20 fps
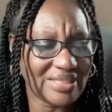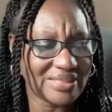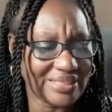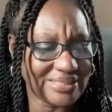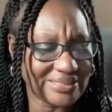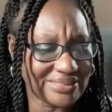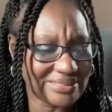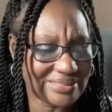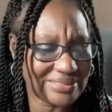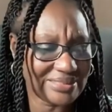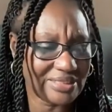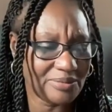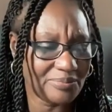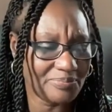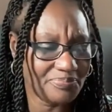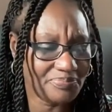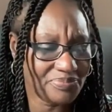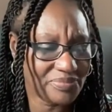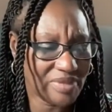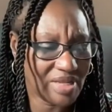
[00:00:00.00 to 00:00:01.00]
Let's see.
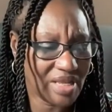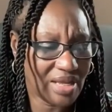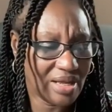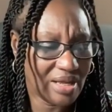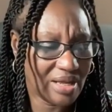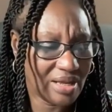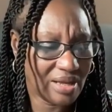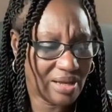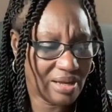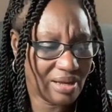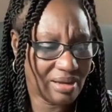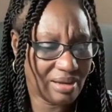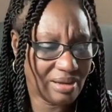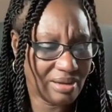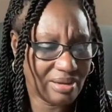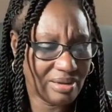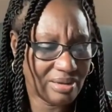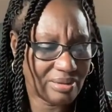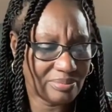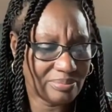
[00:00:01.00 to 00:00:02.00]

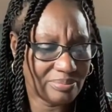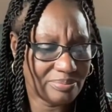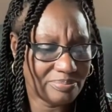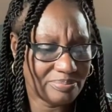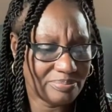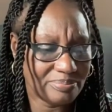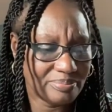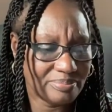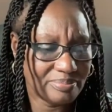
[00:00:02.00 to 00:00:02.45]
Um,